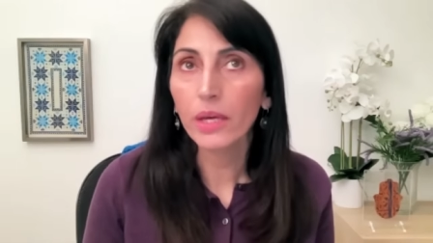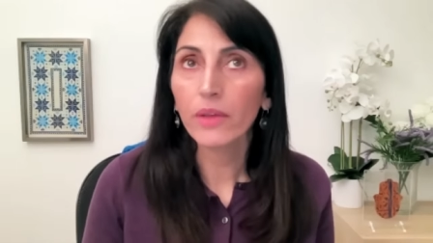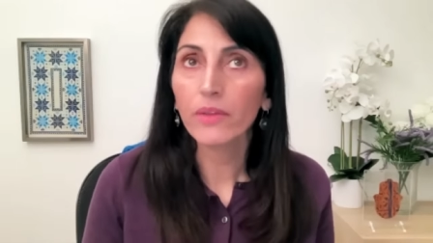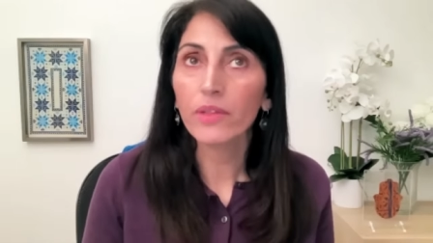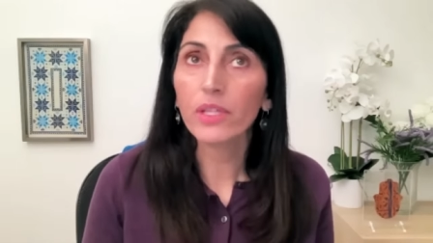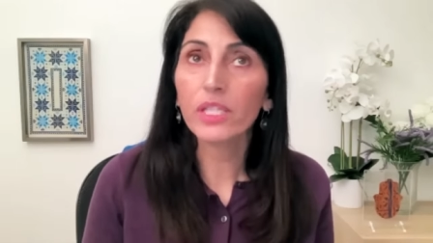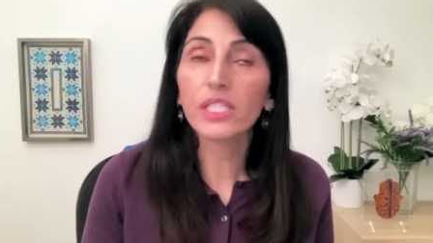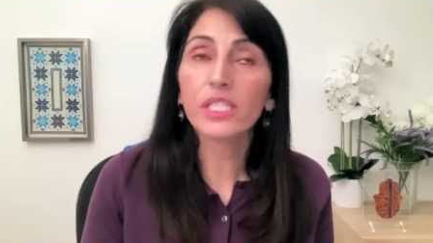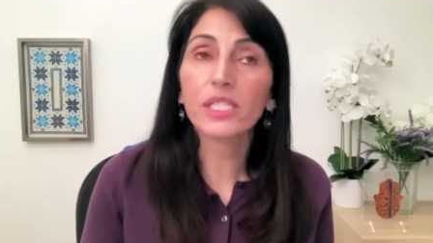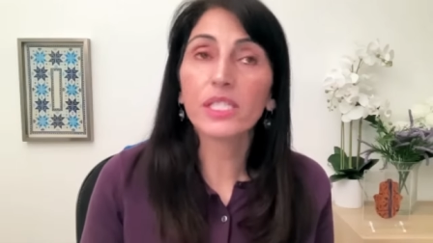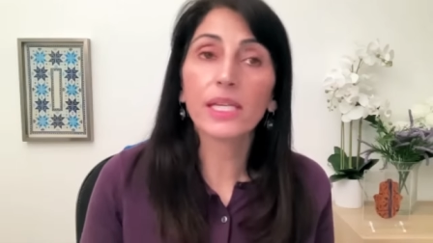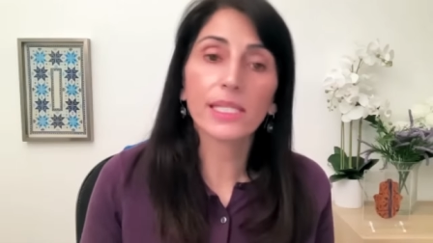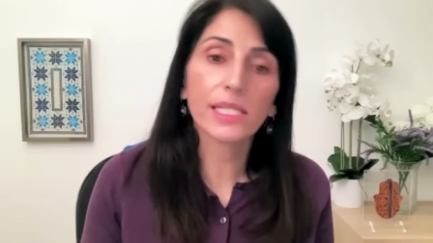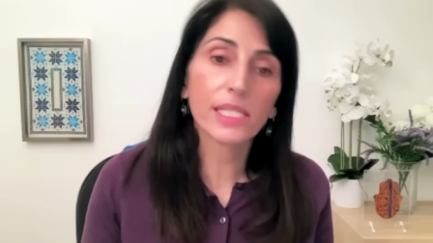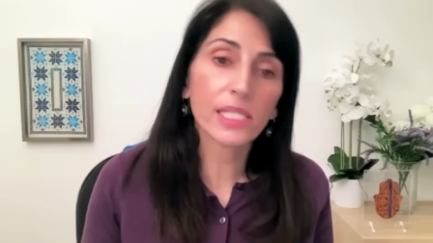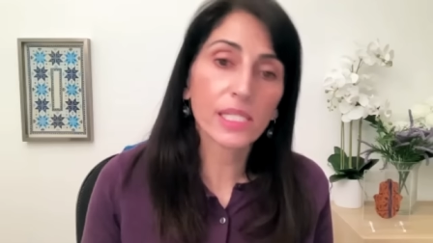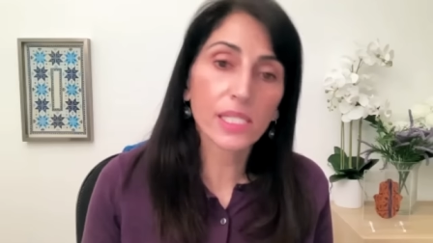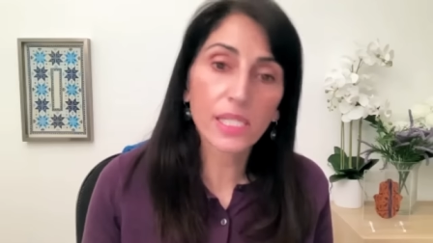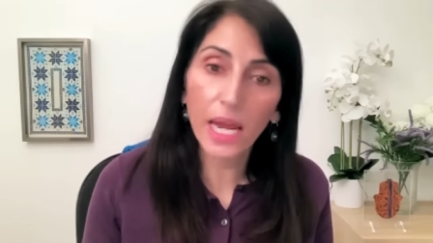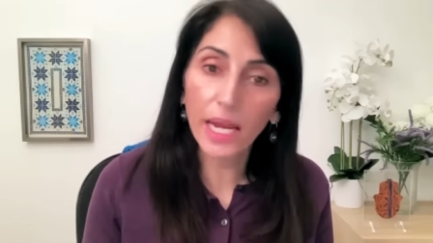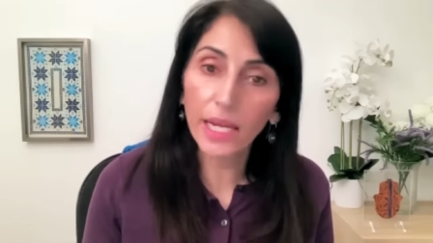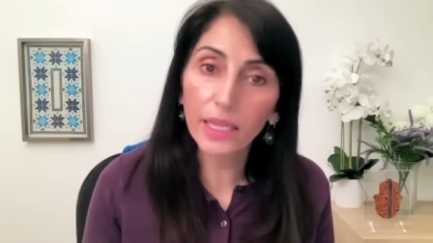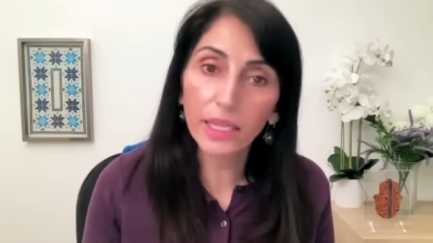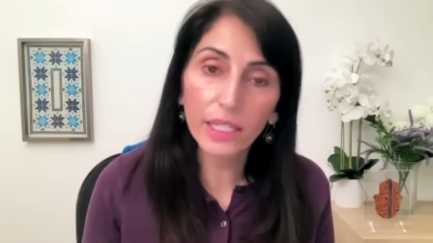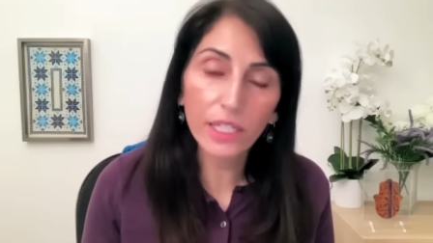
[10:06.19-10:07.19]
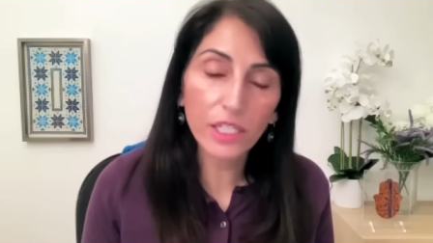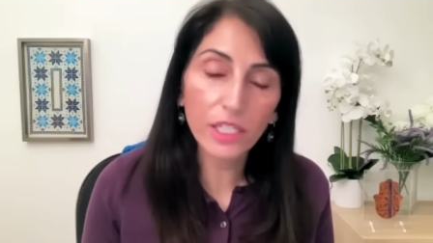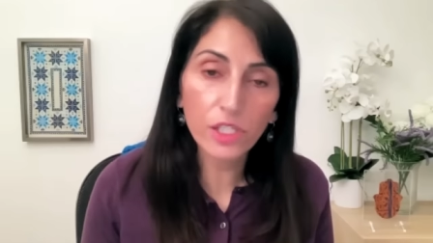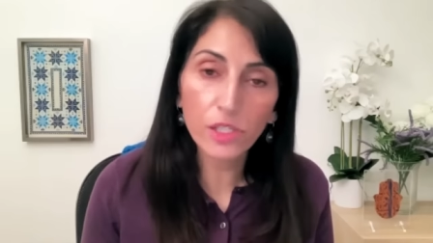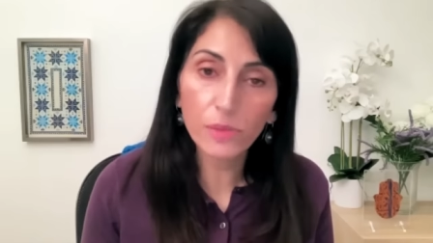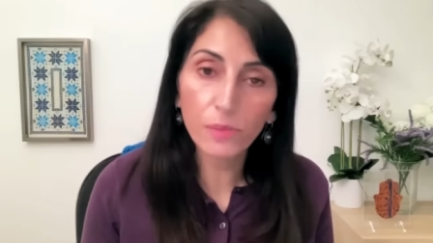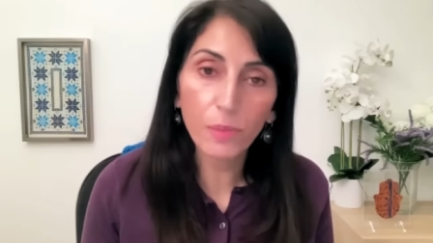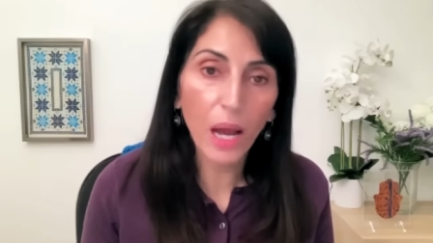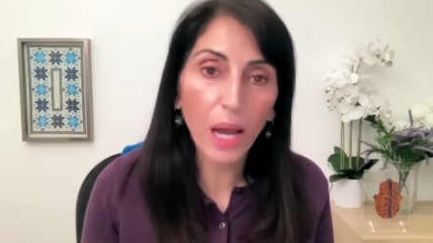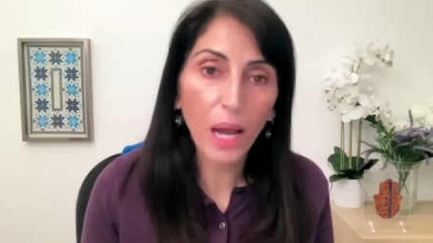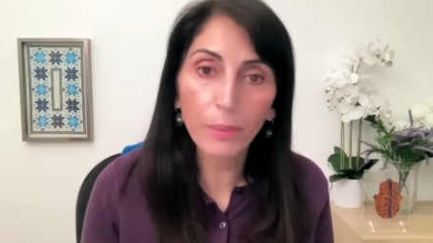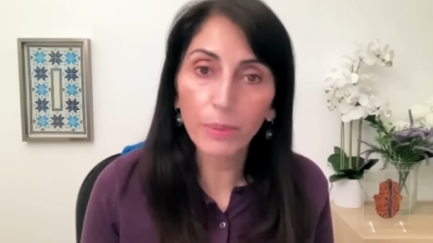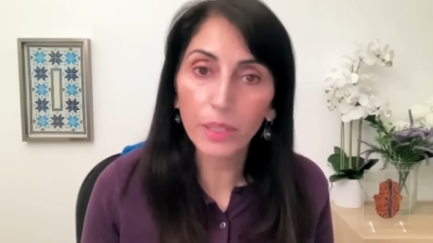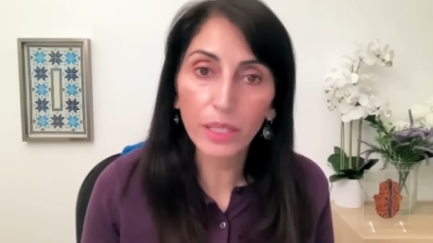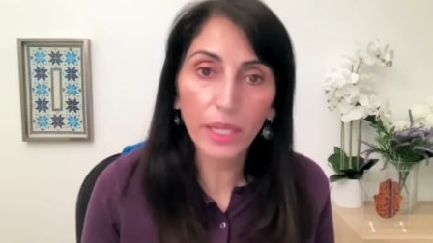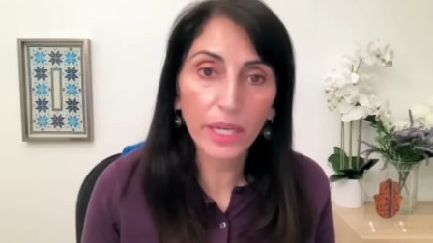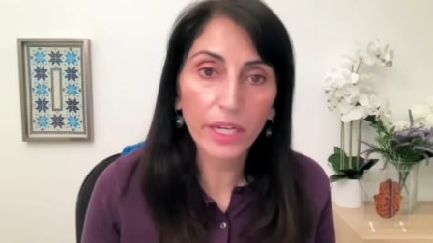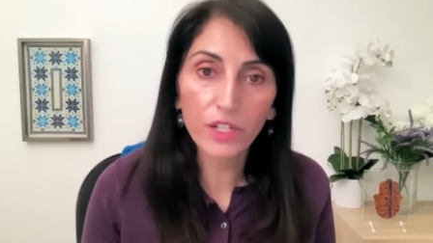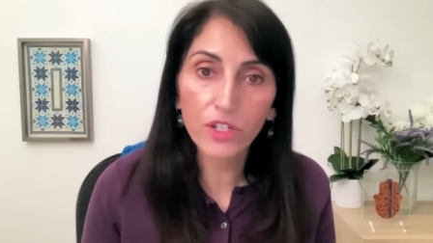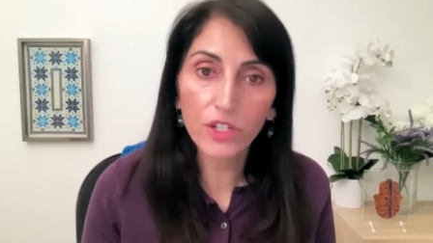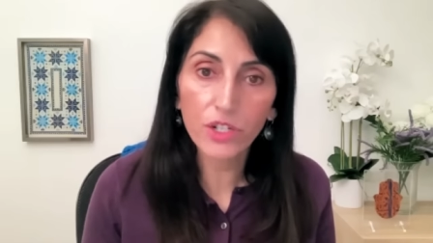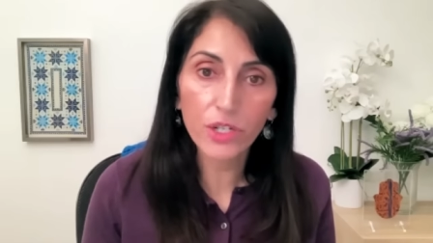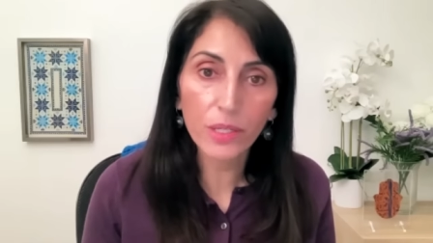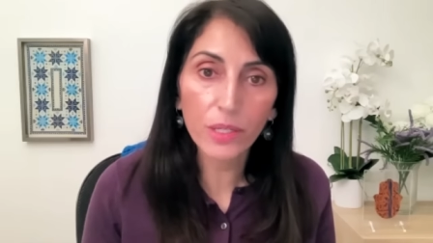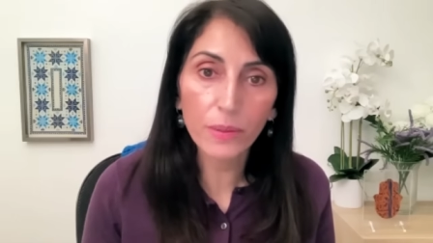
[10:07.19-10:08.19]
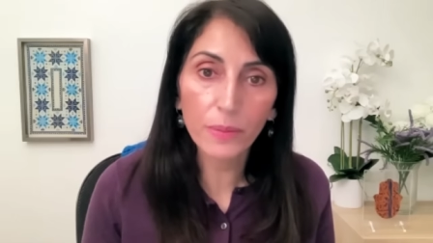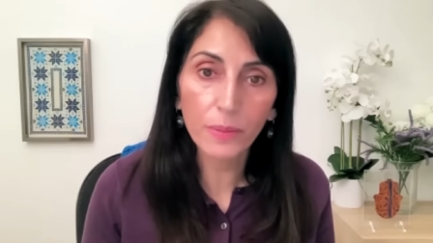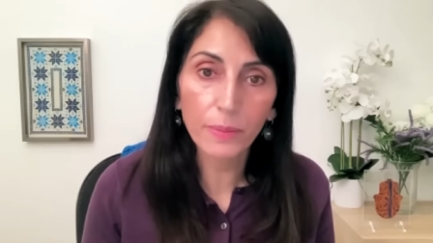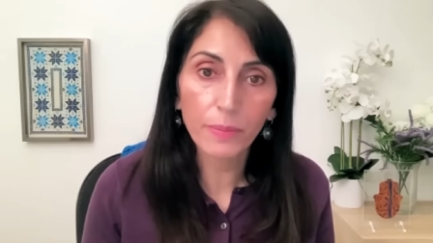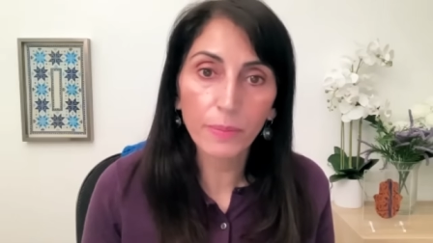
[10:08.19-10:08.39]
This is a stateless population.